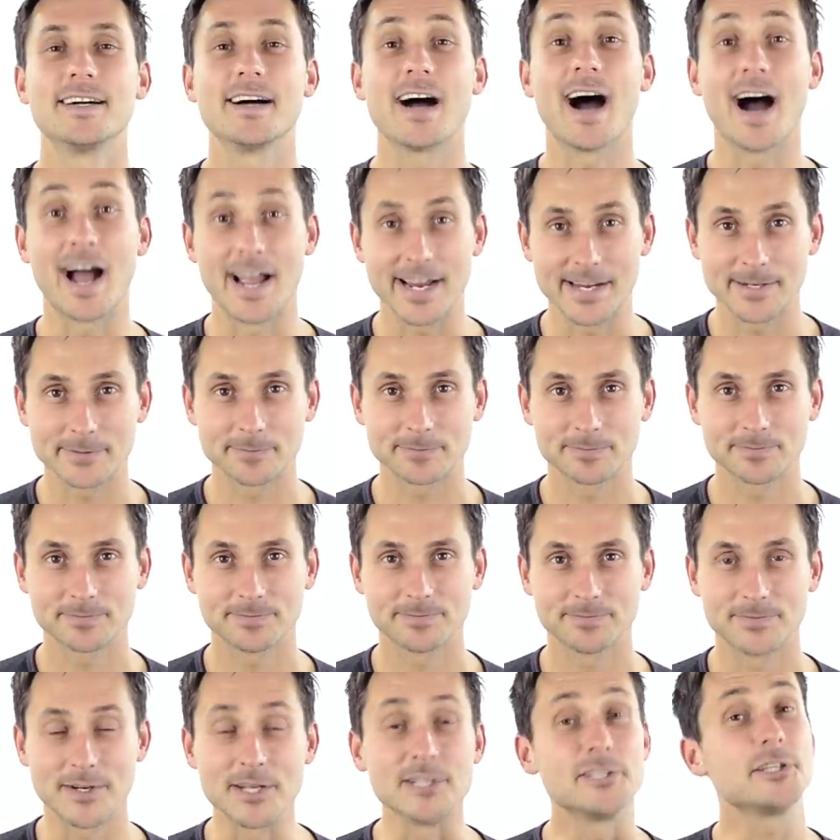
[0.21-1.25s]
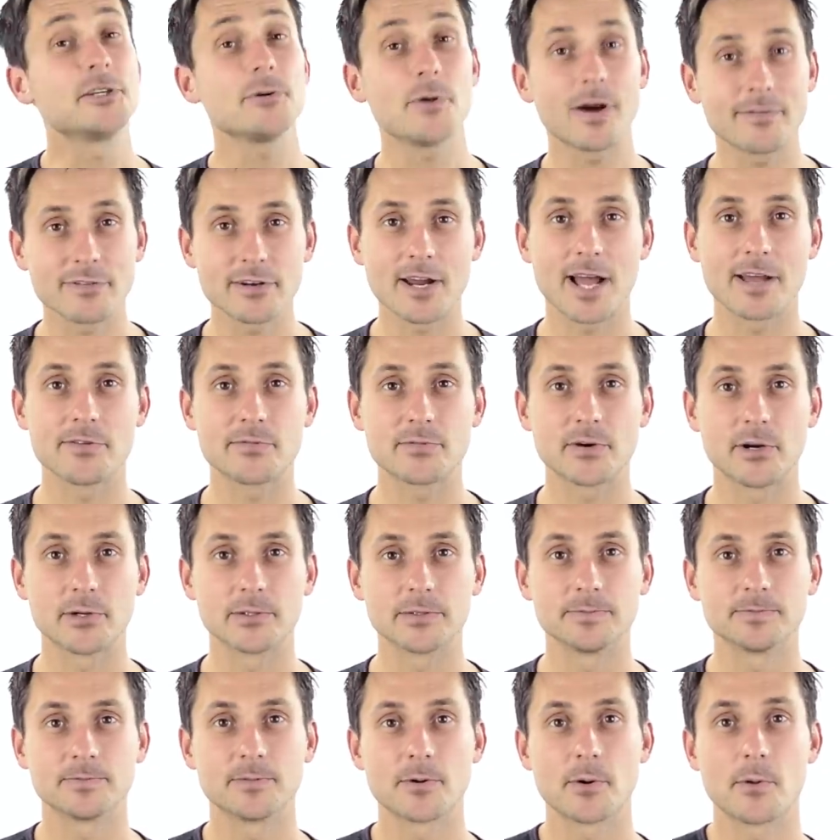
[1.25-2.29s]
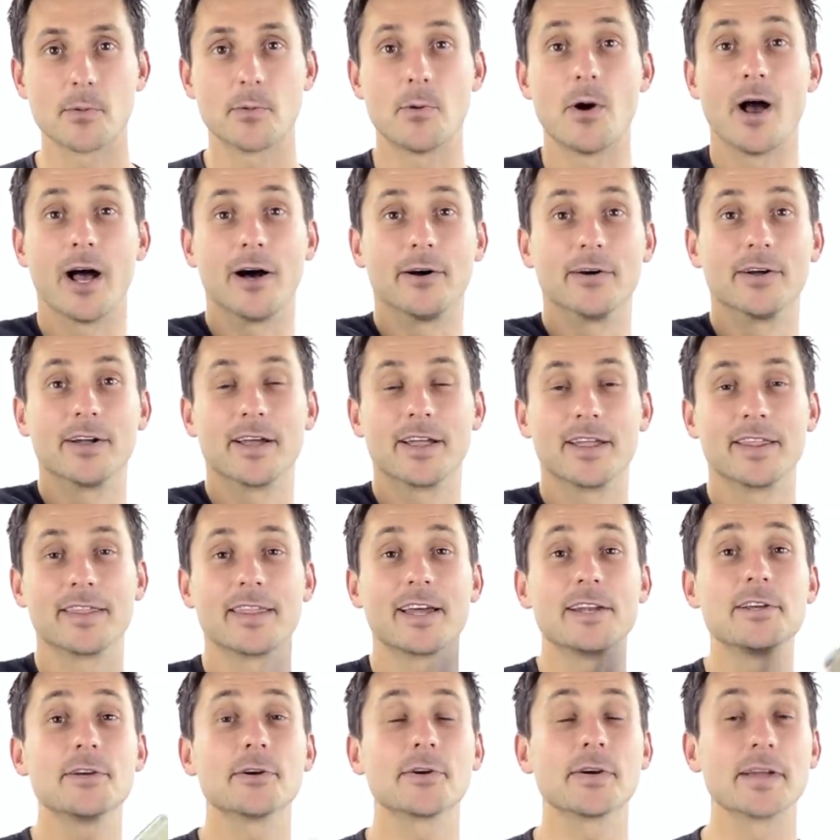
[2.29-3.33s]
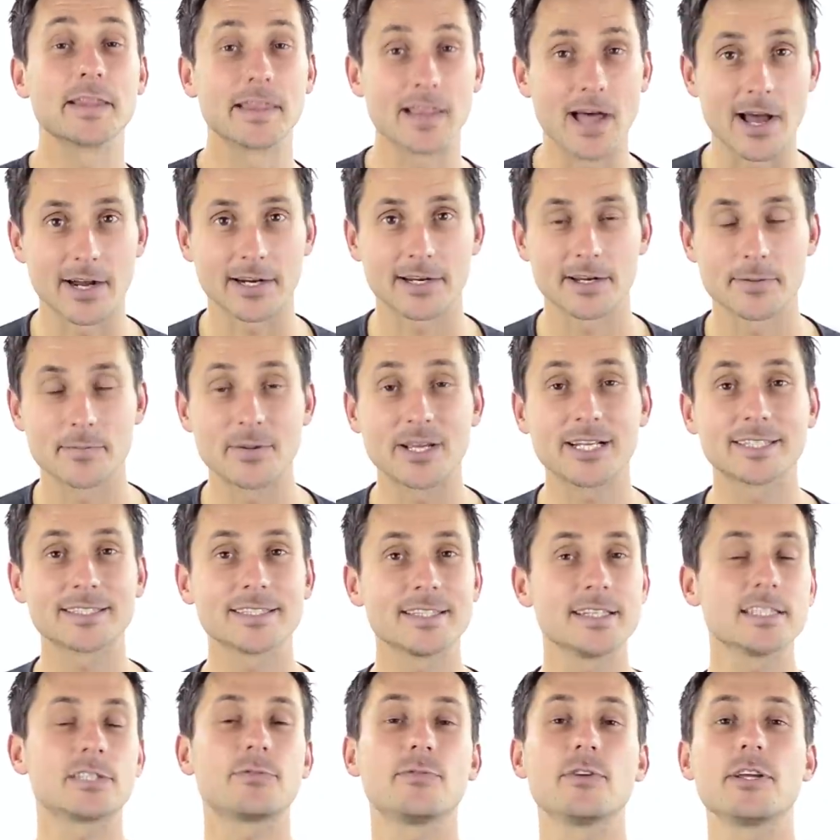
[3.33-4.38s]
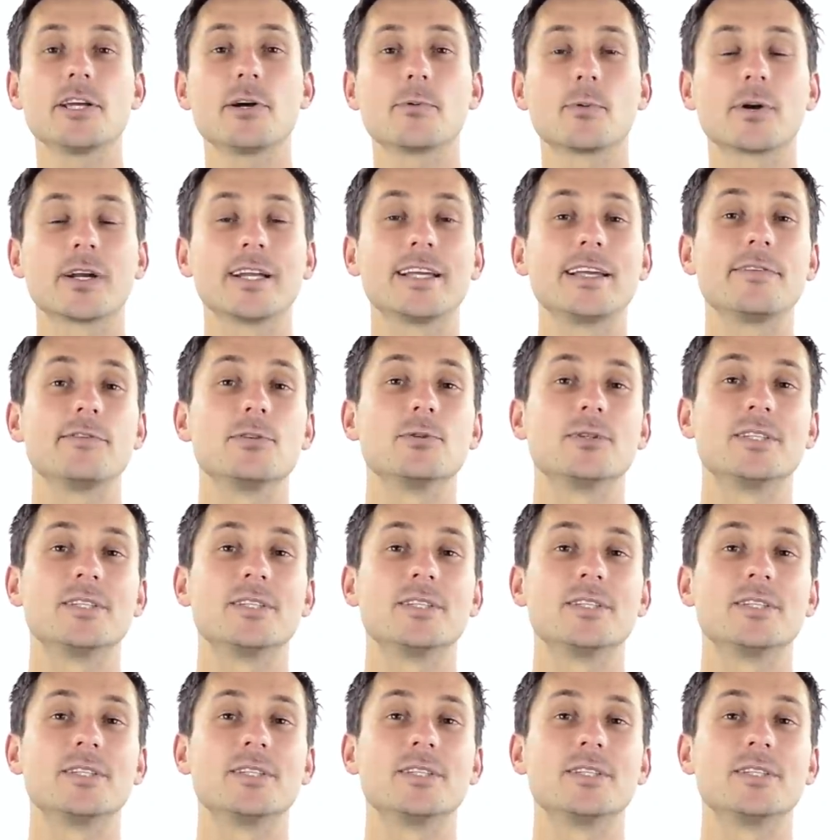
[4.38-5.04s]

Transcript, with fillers: Hi. Do you have an iPhone? Well, then you're in luck, because in this video we're going to give you